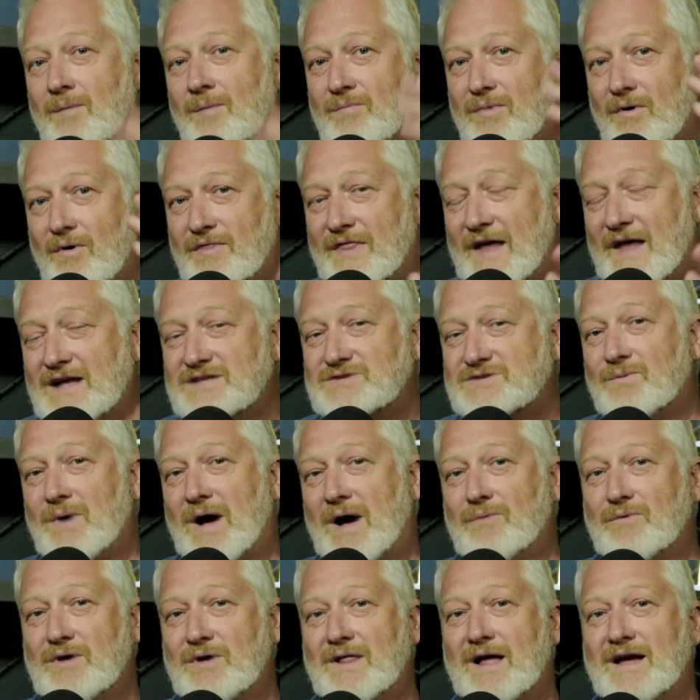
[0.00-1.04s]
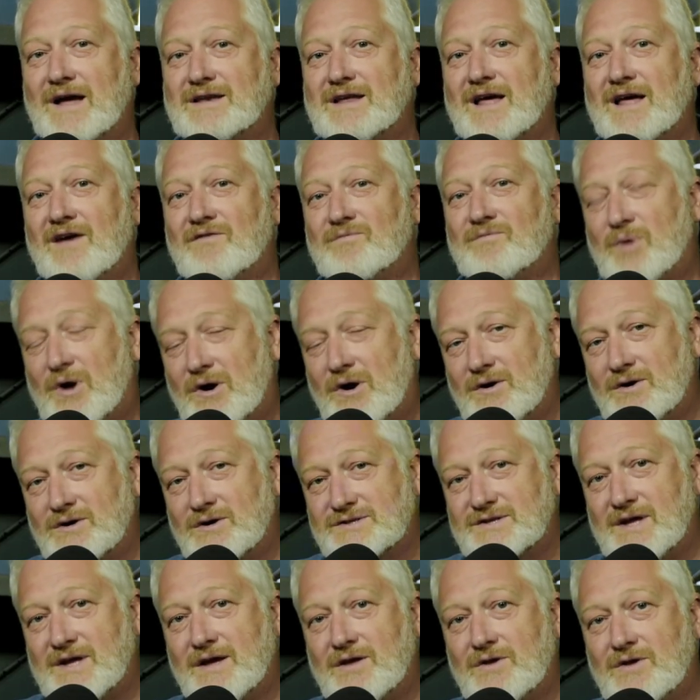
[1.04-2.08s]
but that's why we like to have partners
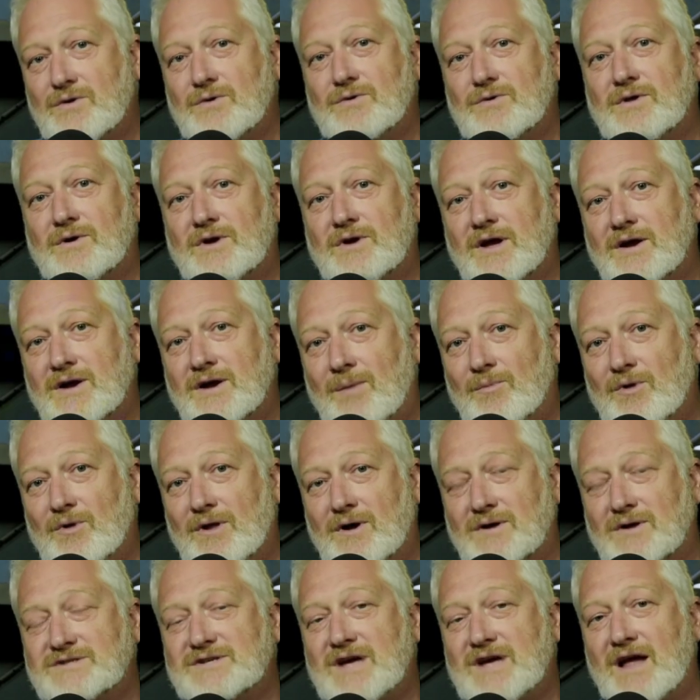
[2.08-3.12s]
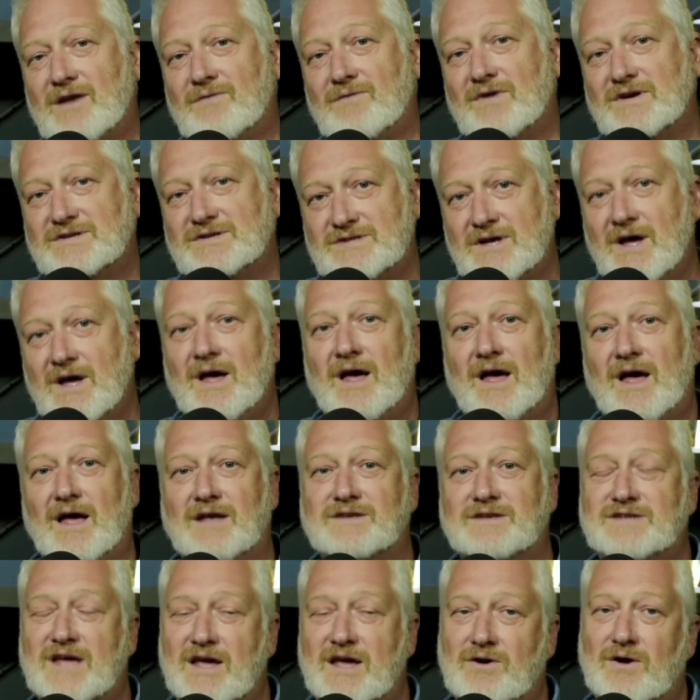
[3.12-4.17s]
like you that can come alongside of us and
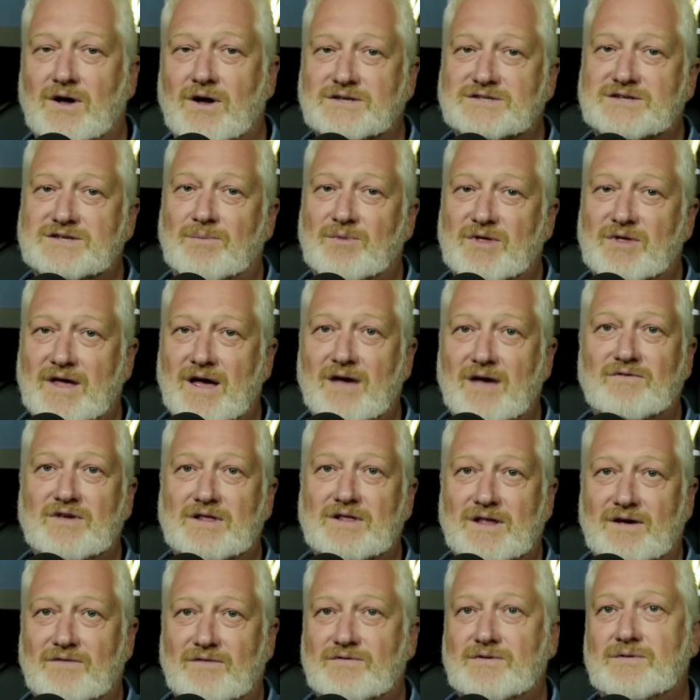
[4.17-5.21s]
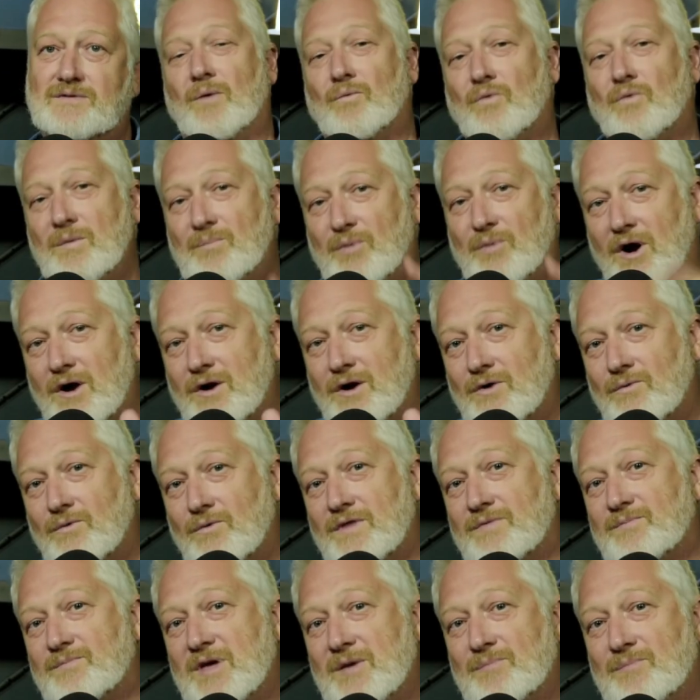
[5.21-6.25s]
take on some of the heavy lift. And we partner
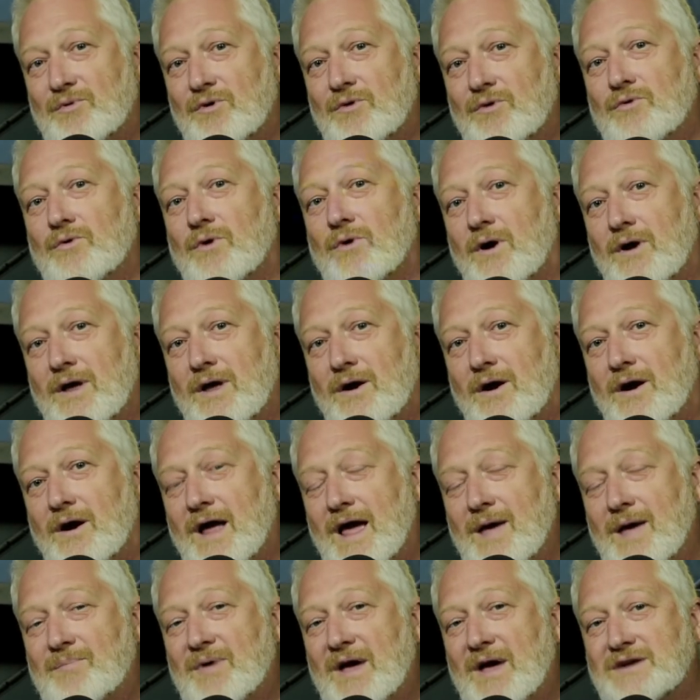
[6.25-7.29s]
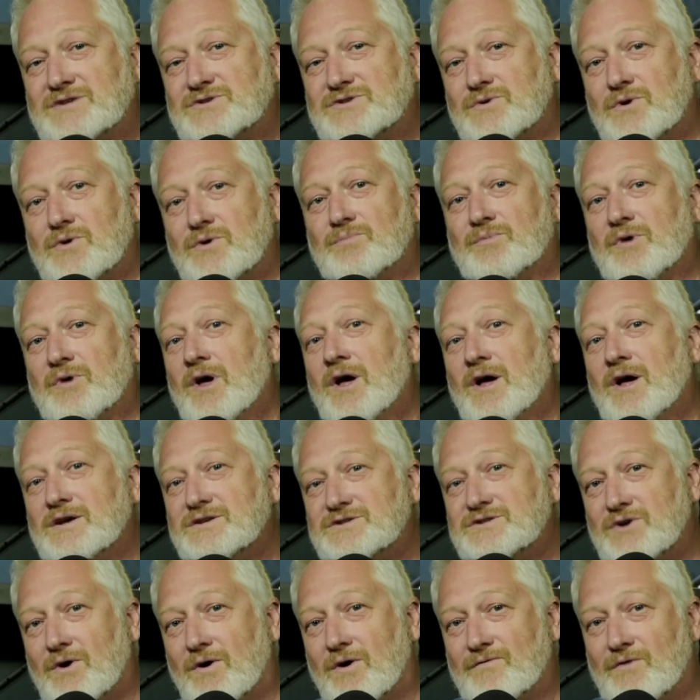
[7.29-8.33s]
with people who are in our Apex group.
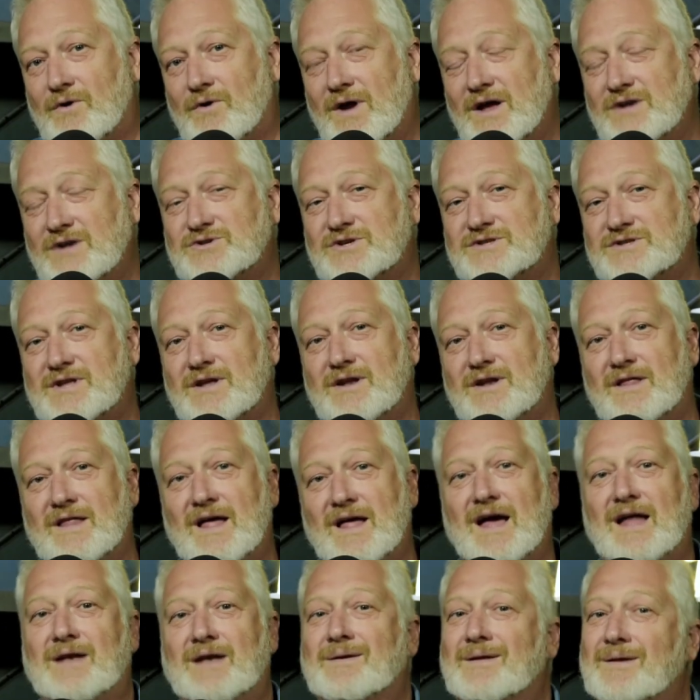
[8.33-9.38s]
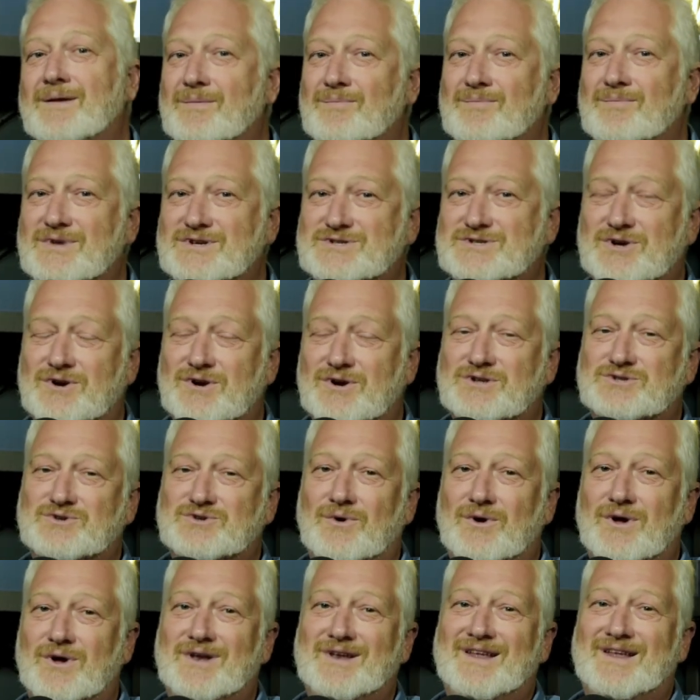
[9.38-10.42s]
So if you're interested in that, be sure to
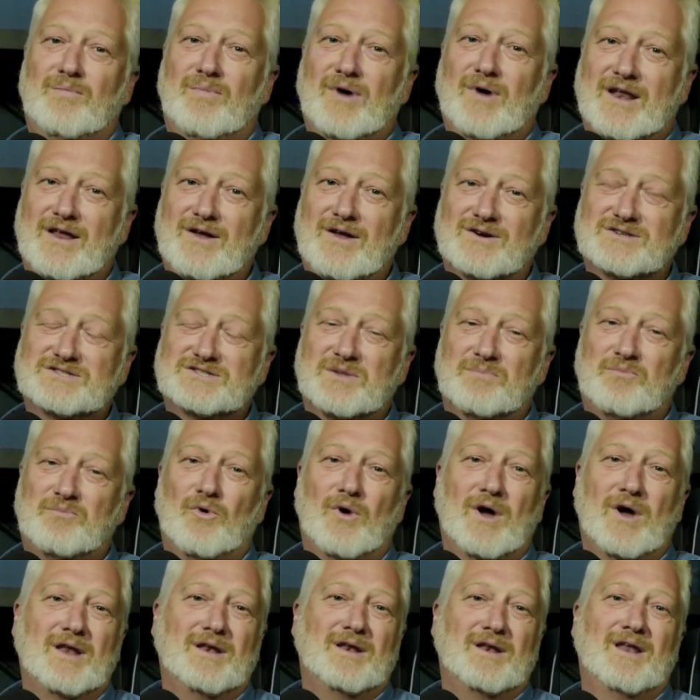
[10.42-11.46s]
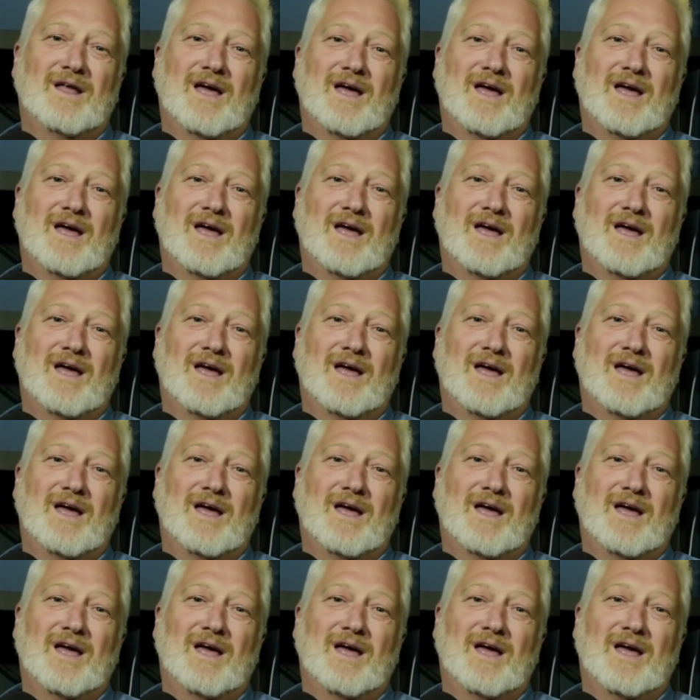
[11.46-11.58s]
join. But here's the point.